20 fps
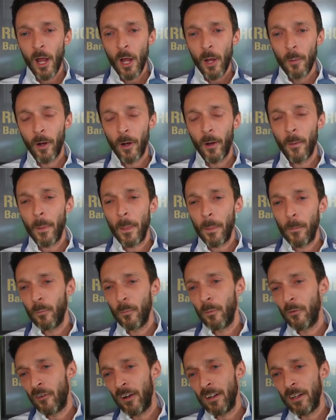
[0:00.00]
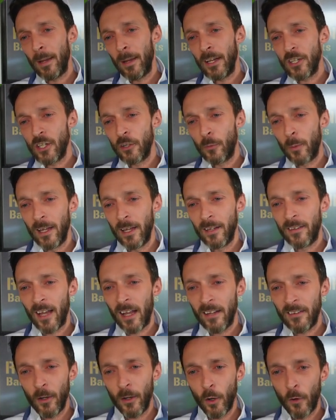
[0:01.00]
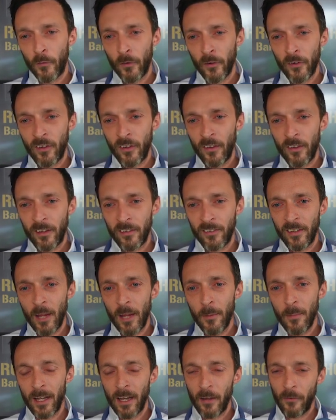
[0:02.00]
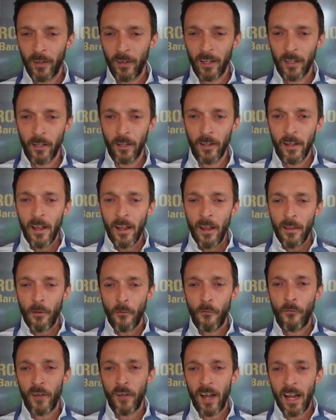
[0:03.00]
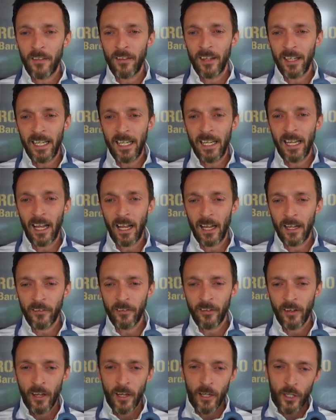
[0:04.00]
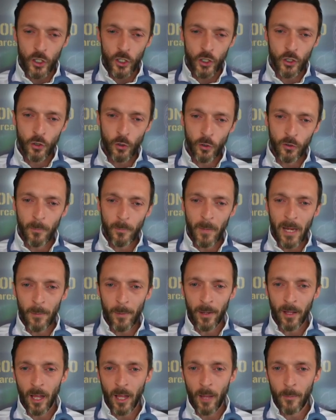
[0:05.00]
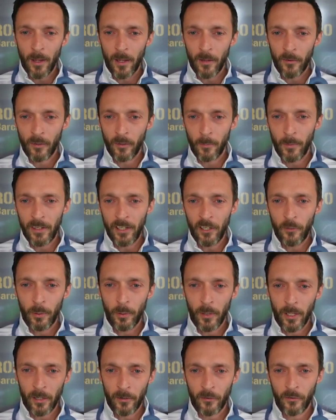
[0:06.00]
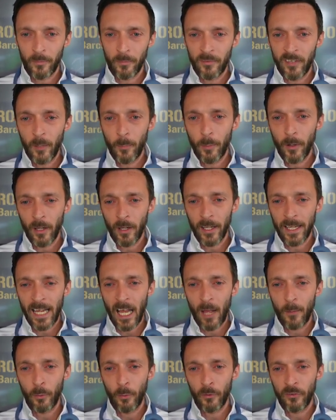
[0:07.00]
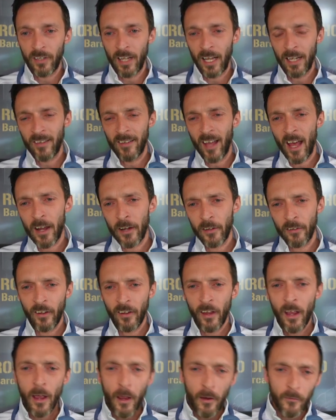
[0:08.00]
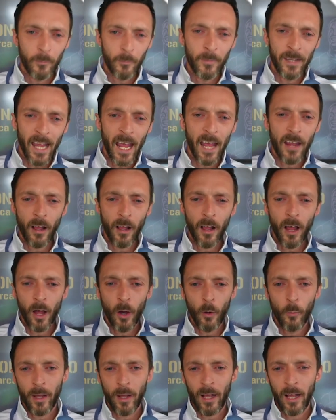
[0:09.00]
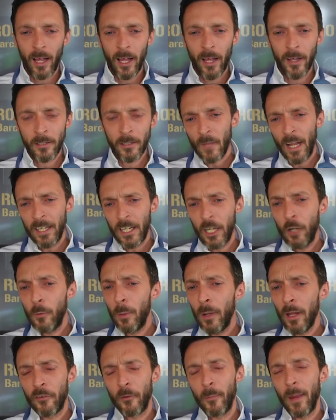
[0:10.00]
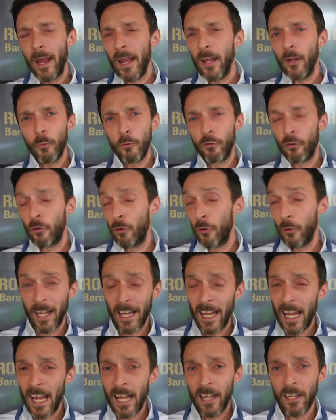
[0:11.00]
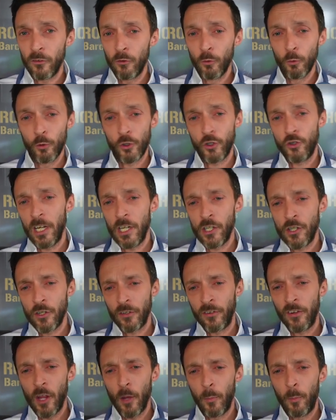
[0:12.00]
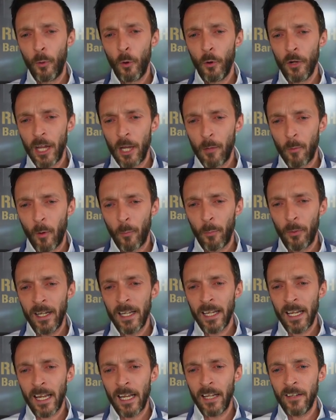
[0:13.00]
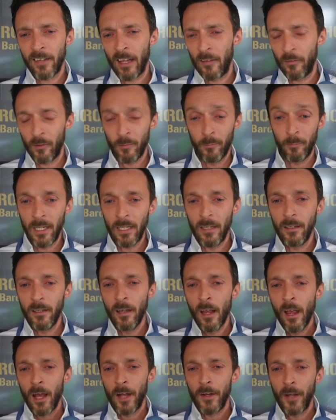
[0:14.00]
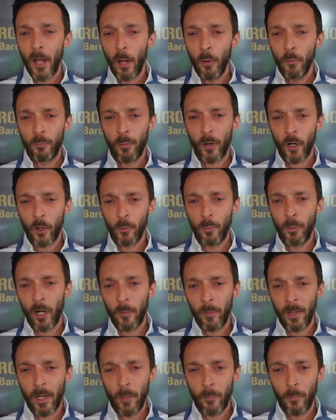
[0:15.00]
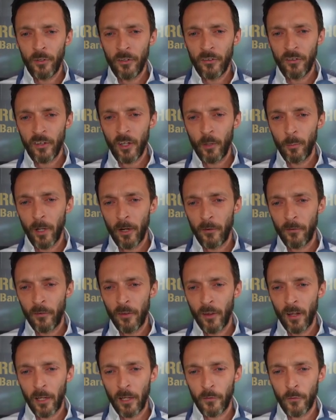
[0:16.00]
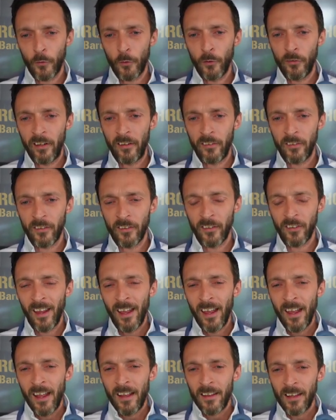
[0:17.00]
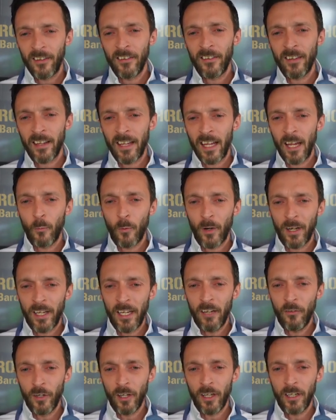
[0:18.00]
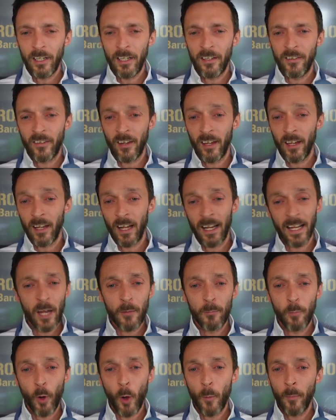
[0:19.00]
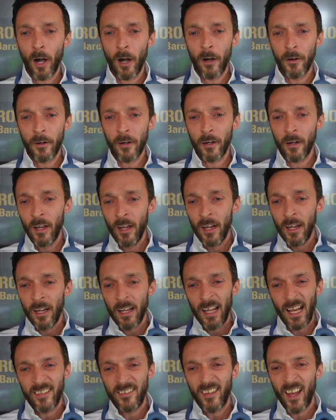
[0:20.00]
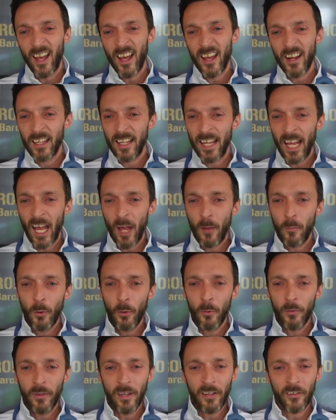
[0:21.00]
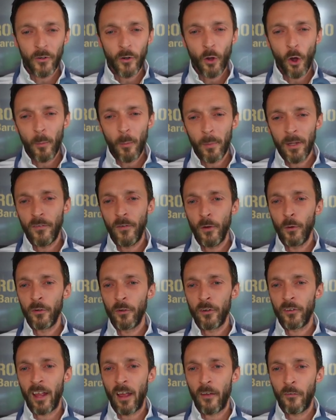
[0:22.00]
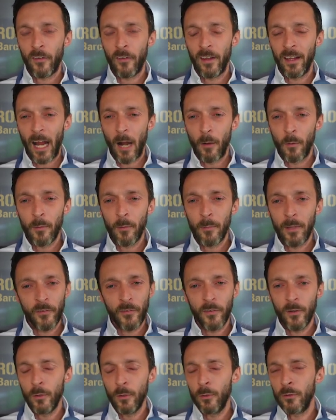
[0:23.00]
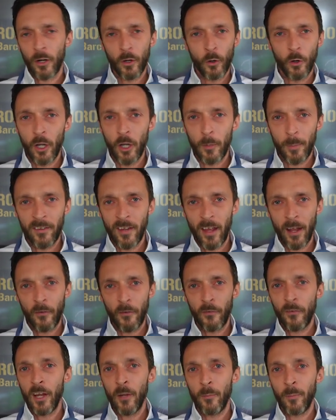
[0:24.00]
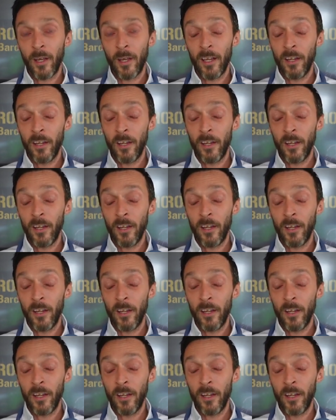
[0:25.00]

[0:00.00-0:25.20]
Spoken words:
But we've already mentioned what Hatate offers to this game, and I think that the threat that he has should maybe limit some of these players from deeper, like Campos and Haidaras, from getting a little bit higher. And equally from Engels, who again is no stranger to the opponent that we're playing against, having been an Augsburg player, being a Bundesliga player for the last few seasons. This is a game where he really needs to, and again, Baumgartner, Haidara, Campo, these are not midfielders that I think our midfield are going to be terrified by.